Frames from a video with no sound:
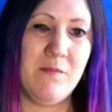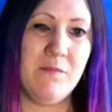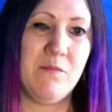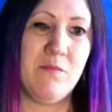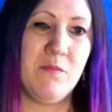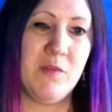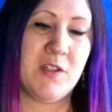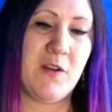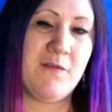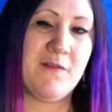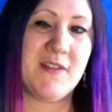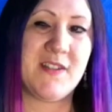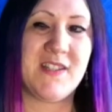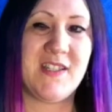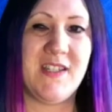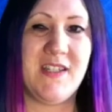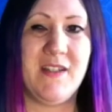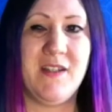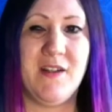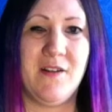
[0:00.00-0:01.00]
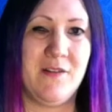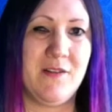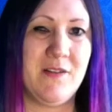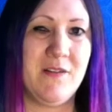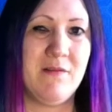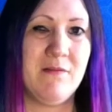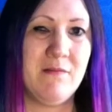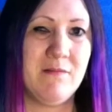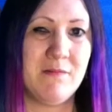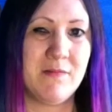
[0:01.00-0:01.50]
which obviously, you know,
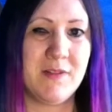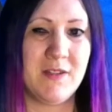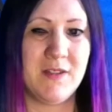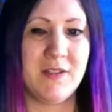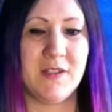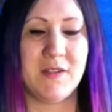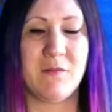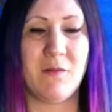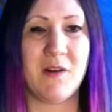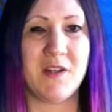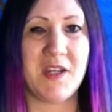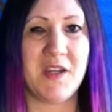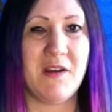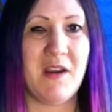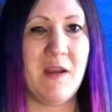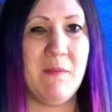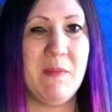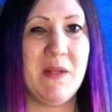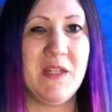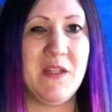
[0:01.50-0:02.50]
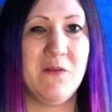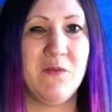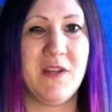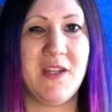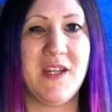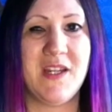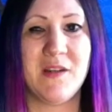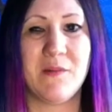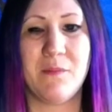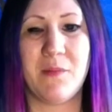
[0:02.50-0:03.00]
you just work out how many you'll
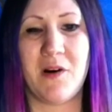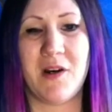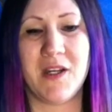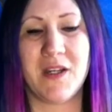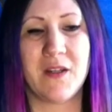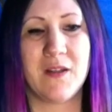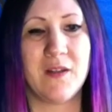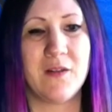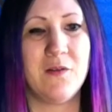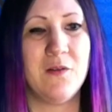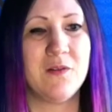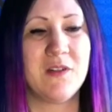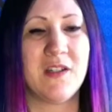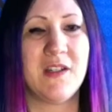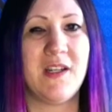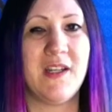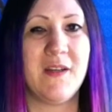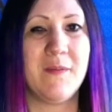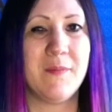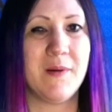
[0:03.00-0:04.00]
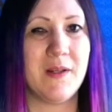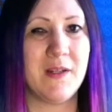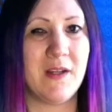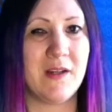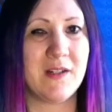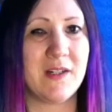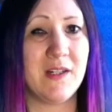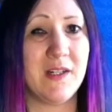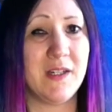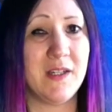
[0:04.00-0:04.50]
need and buy accordingly, but
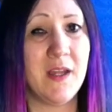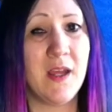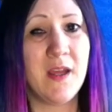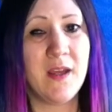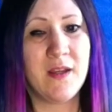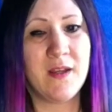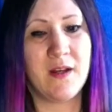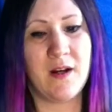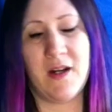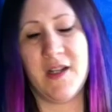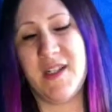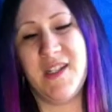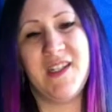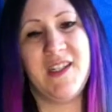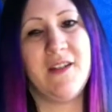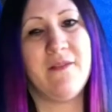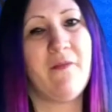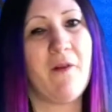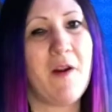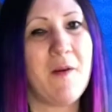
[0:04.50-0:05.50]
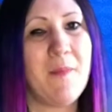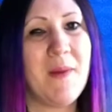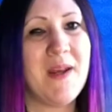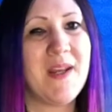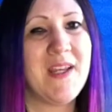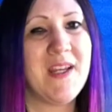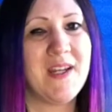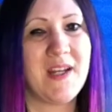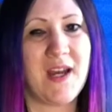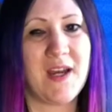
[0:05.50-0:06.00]
luckily I didn't need very
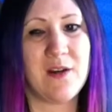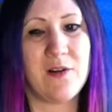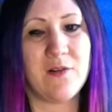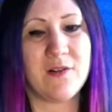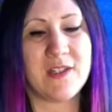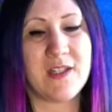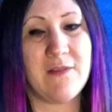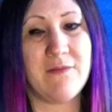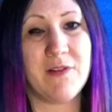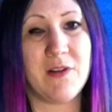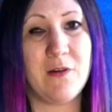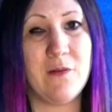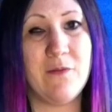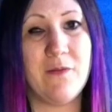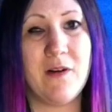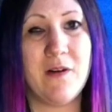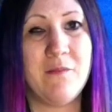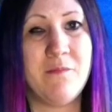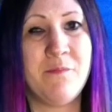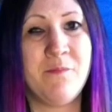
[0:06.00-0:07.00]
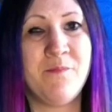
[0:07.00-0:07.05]
many and I had lots left over.